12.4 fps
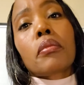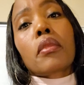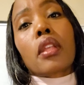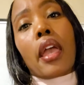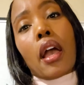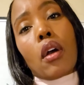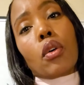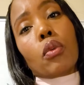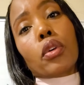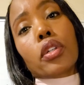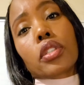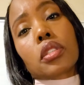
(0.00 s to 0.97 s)
how it
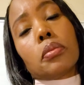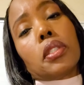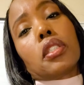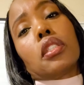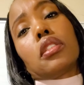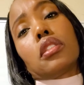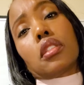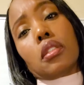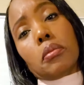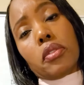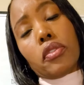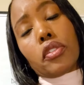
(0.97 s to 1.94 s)
works, because it's going to
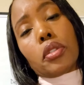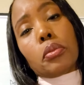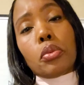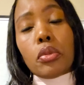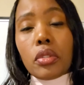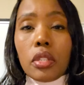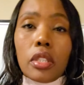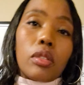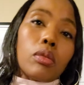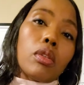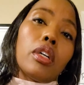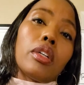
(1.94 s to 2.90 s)
be very important
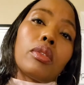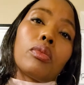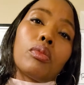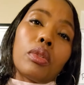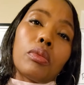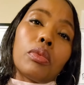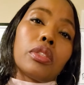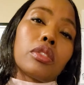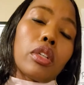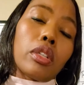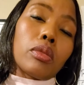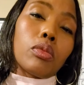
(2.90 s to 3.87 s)
later on when we
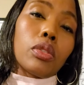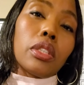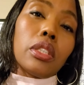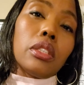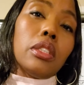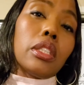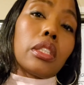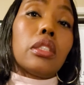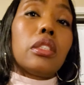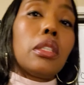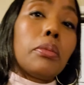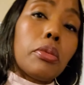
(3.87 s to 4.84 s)
start really digging
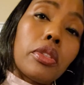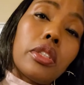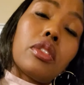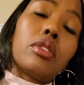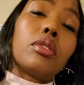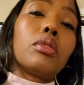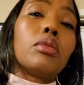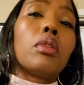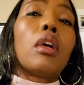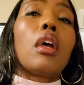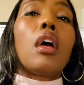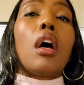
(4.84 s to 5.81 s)
deeper into
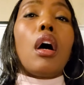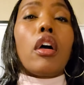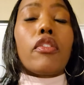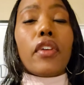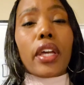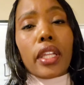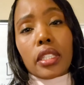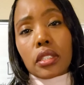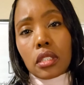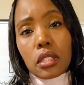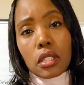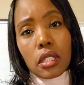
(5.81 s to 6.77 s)
our
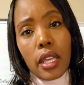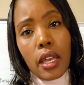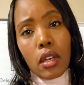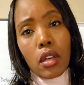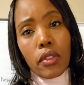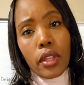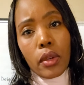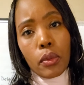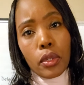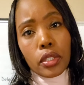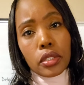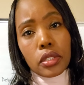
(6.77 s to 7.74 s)
finances and how all that
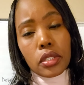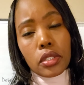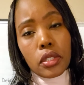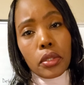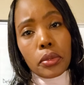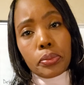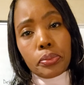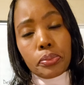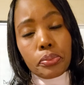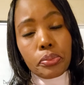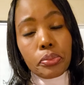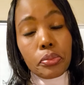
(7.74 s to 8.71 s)
works. So,
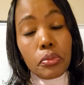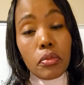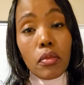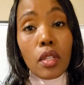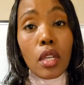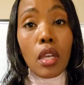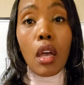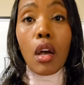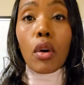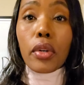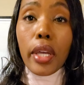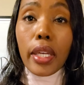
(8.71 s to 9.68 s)

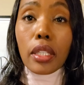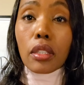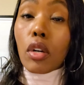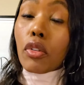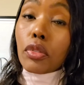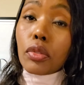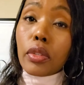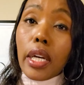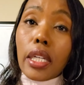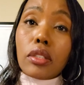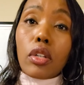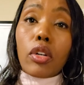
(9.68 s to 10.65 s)
okay, hopefully you
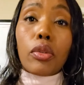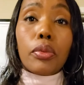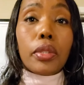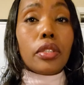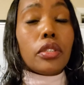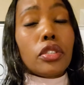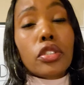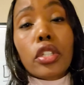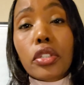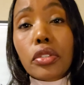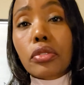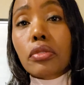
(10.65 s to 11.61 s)
guys are reading your
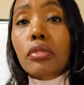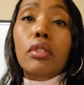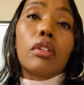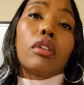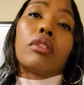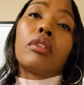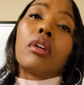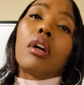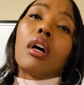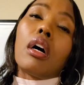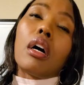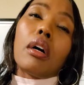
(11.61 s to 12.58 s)
journal.
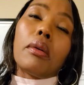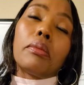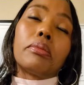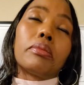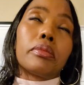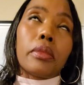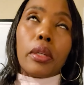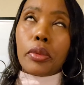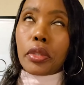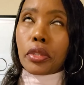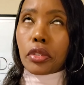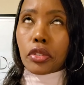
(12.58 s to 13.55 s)
Not
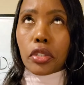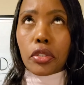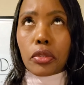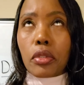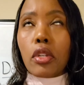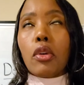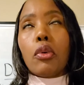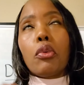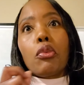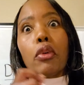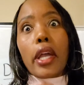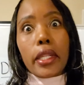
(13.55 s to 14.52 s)
reading your journal, we're
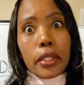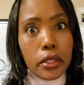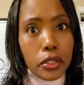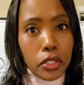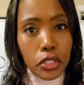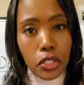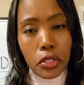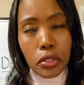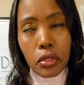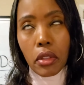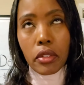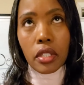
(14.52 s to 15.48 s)
writing in your
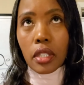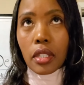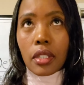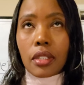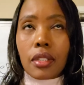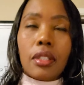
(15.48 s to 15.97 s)
journal. Duh.